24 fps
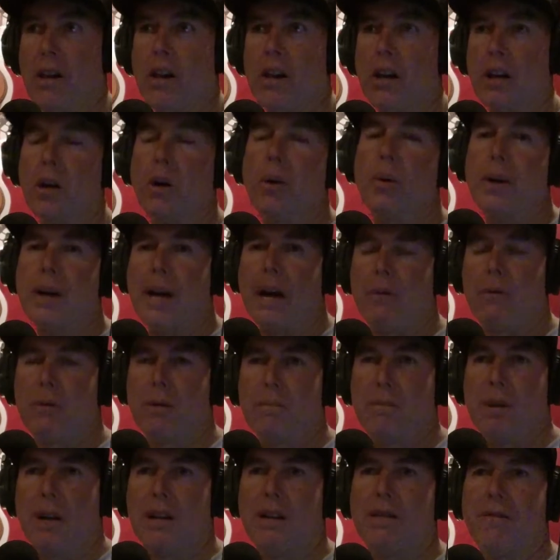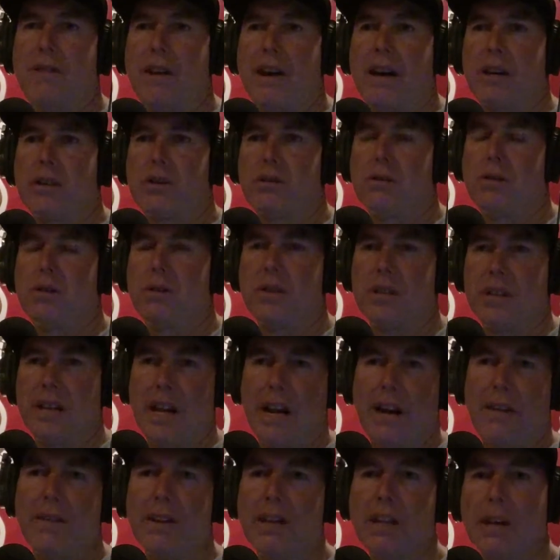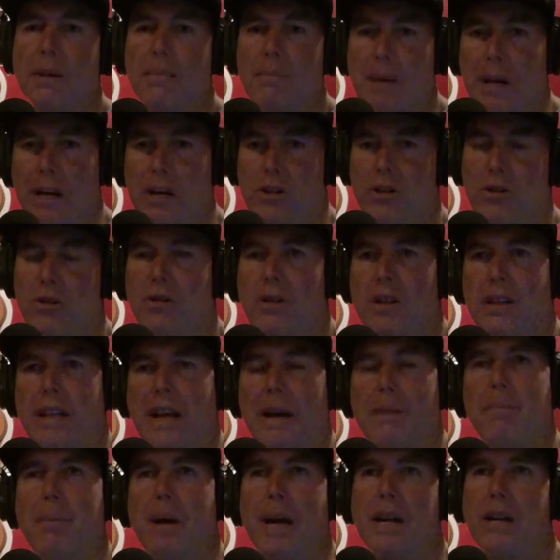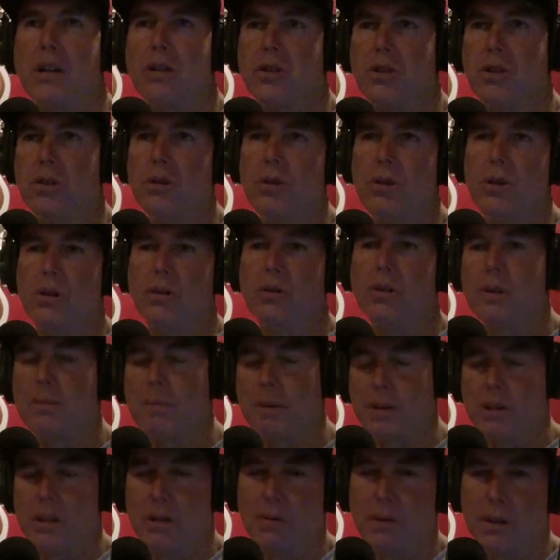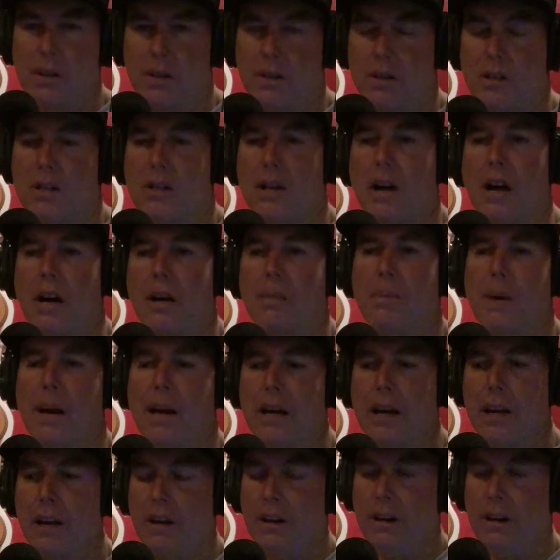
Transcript: going out with manufacturers and having them make sure that bike suits you, especially when it's a stock bike,